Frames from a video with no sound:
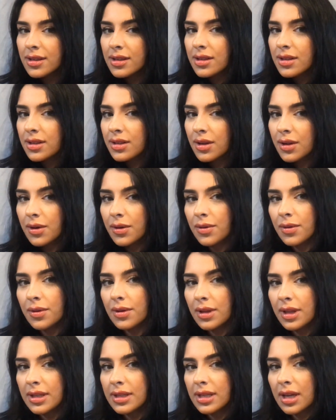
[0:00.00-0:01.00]
so
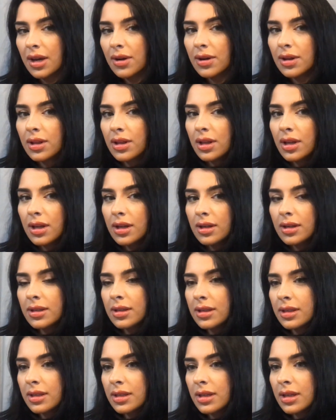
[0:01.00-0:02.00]
that's how it
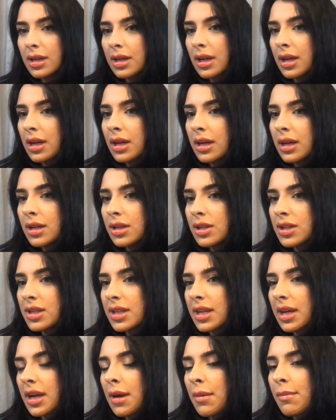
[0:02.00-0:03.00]
looks, just
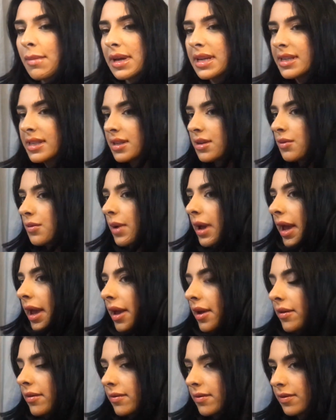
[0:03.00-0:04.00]
like a messy
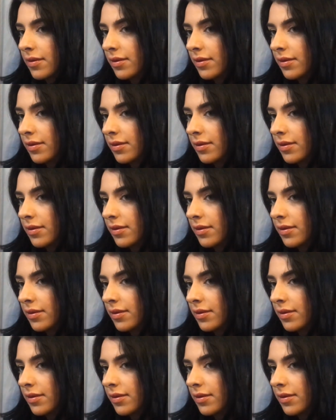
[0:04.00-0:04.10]
wave.